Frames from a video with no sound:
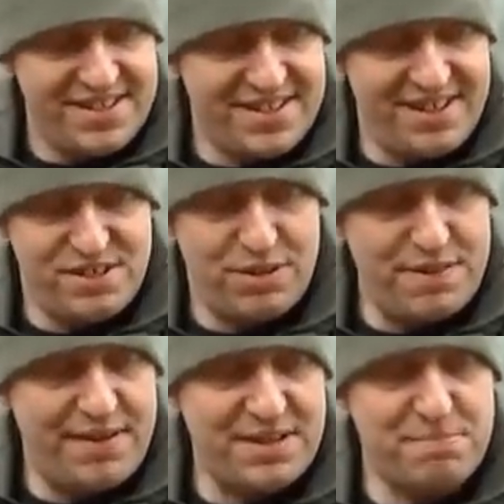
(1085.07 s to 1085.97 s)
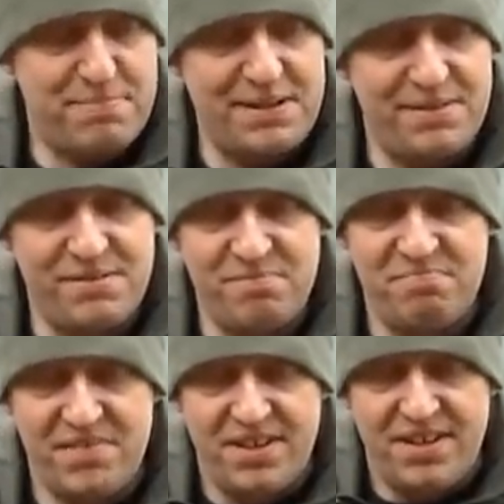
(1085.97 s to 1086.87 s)
So 20,000 people,
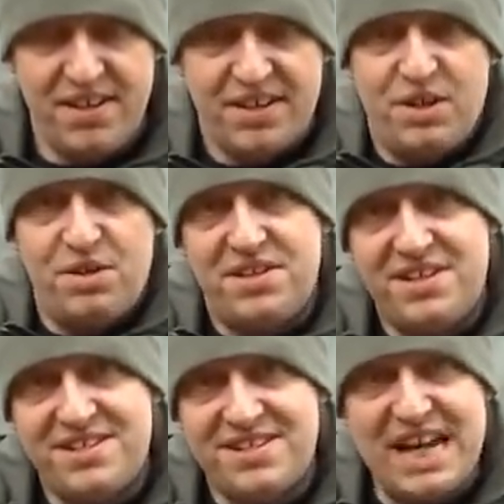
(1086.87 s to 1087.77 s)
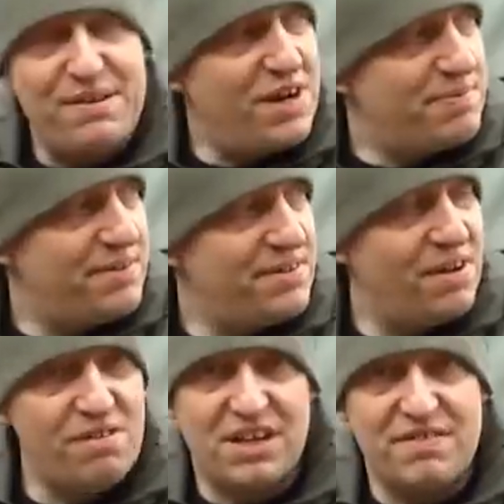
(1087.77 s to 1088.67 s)
contest is now open.
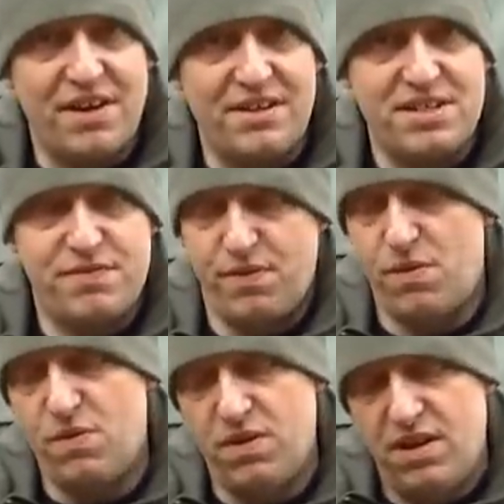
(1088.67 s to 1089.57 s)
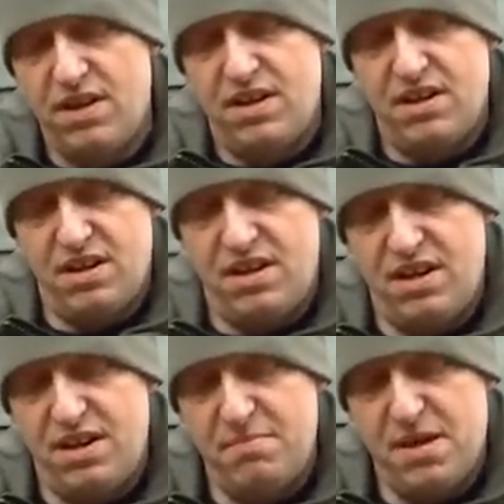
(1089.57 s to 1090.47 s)
I'm going to run this for
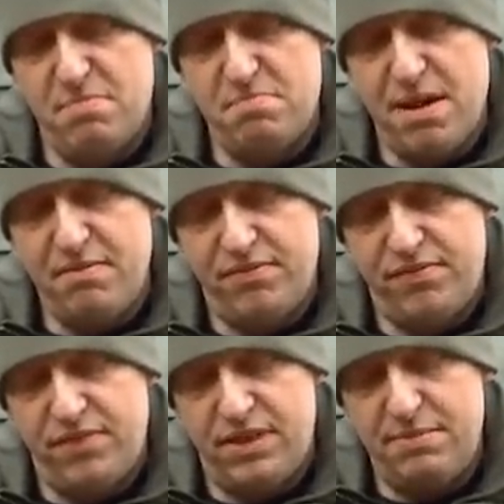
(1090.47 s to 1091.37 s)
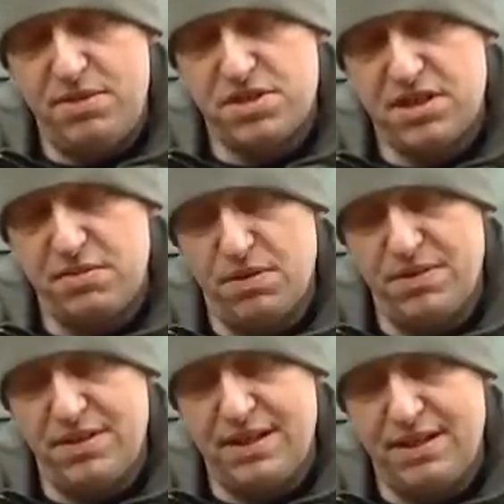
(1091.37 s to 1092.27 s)
a month. Well, let me see, what
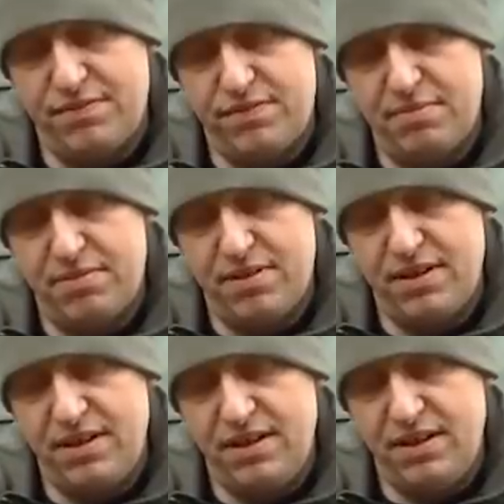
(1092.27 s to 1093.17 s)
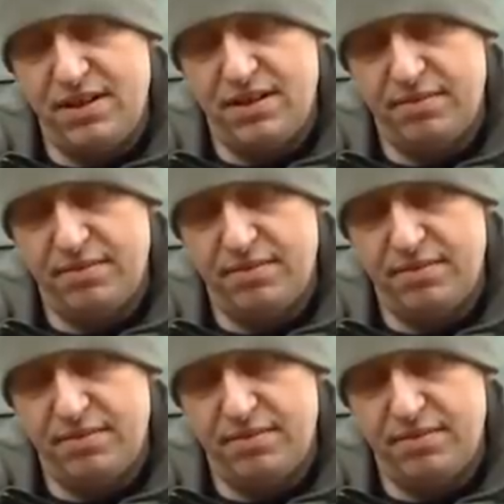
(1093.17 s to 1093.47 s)
we're in now, February.